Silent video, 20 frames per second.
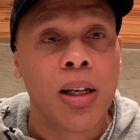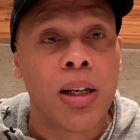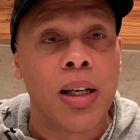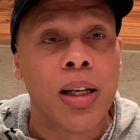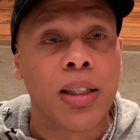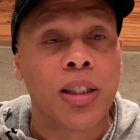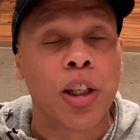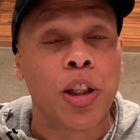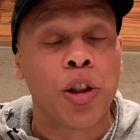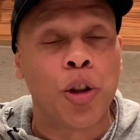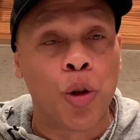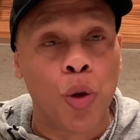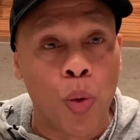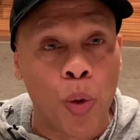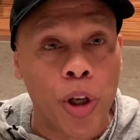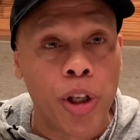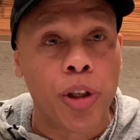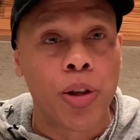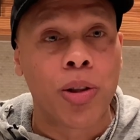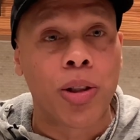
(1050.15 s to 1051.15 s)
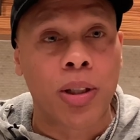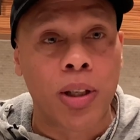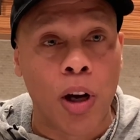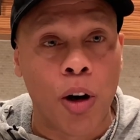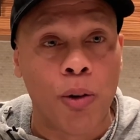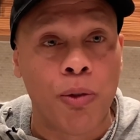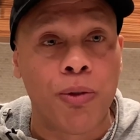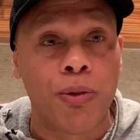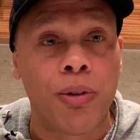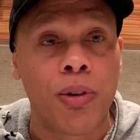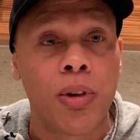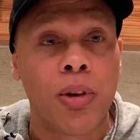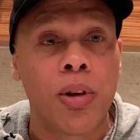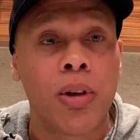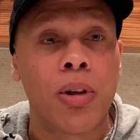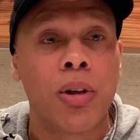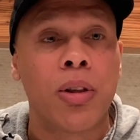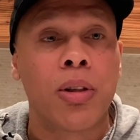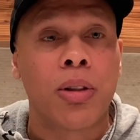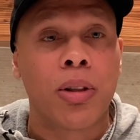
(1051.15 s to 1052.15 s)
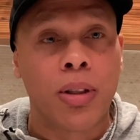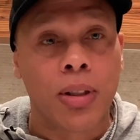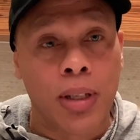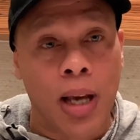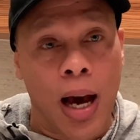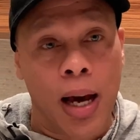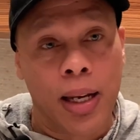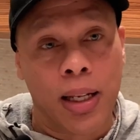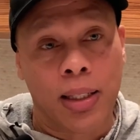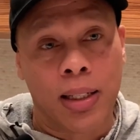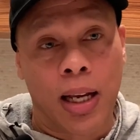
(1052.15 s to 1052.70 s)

It's a do-it-yourself society.